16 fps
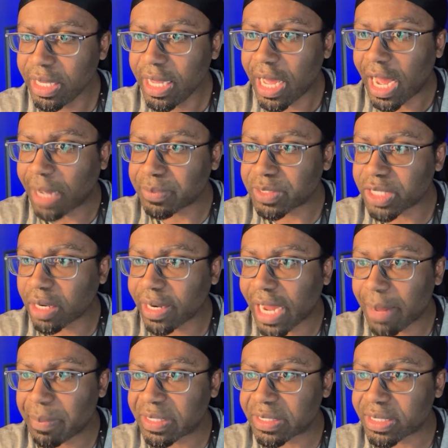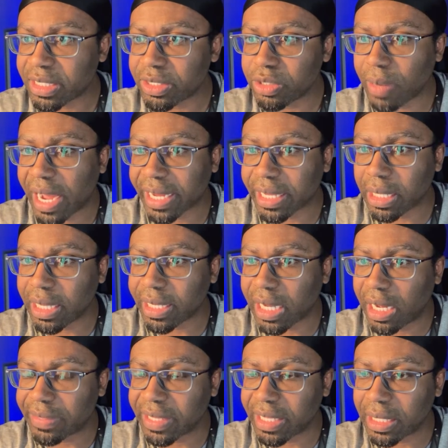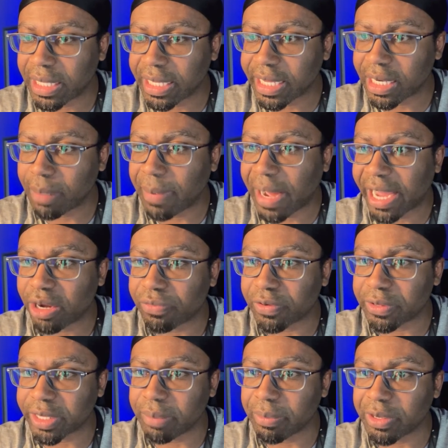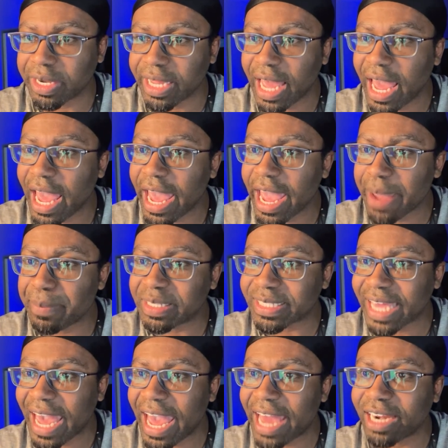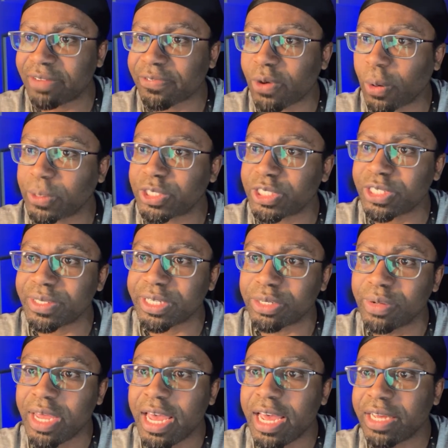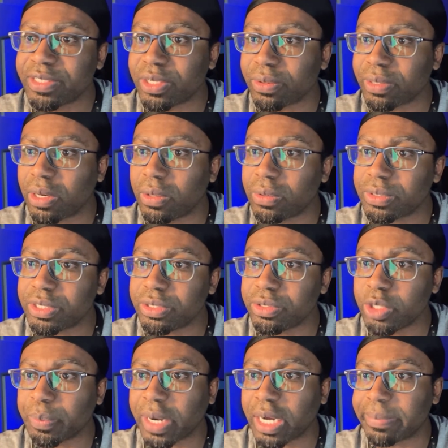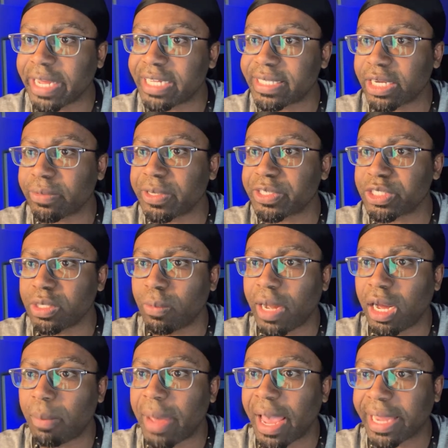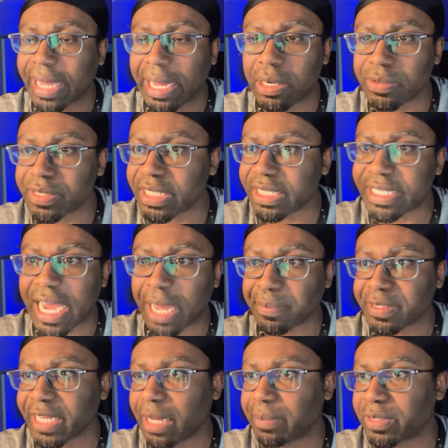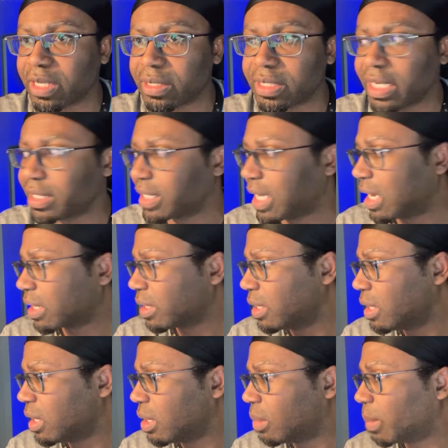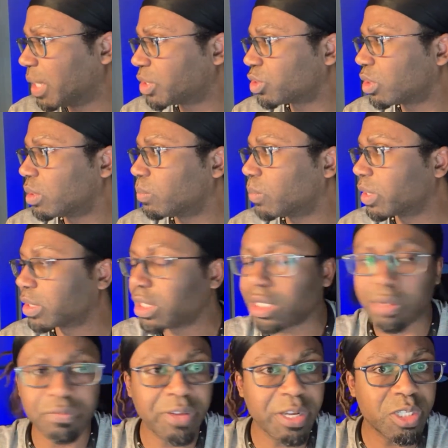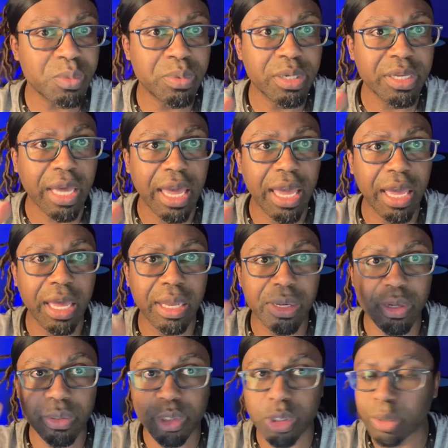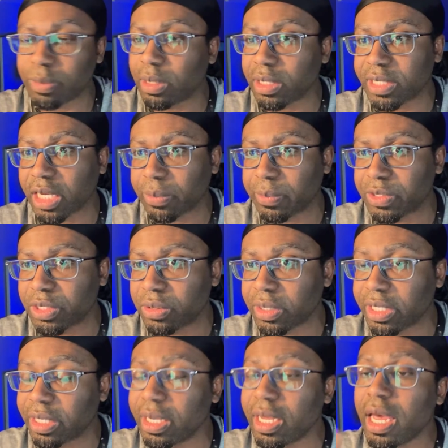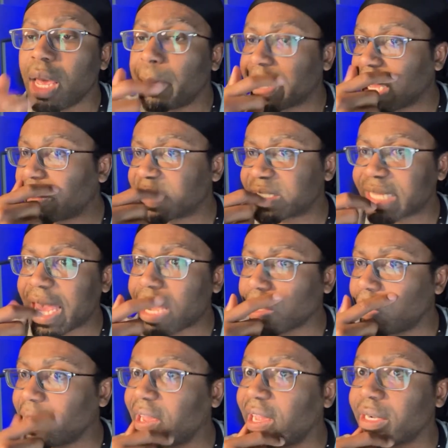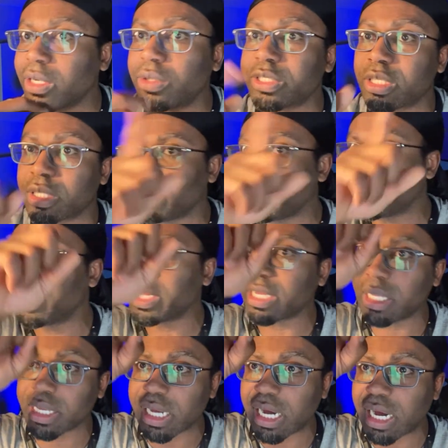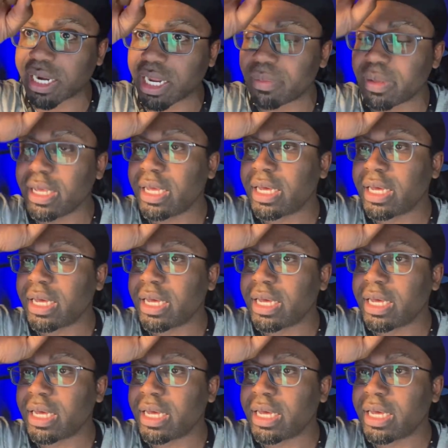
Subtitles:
I'm sorry I missed it. Do I click on the link in the bio for the community? Hey, Miss Cat, of course you do. So you probably asked that question a while back. I don't see timestamps on TikTok. Make sure we're good on Facebook and YouTube. It looks like we're still good. But yeah, Miss Cat, go ahead and go to the community, click on it.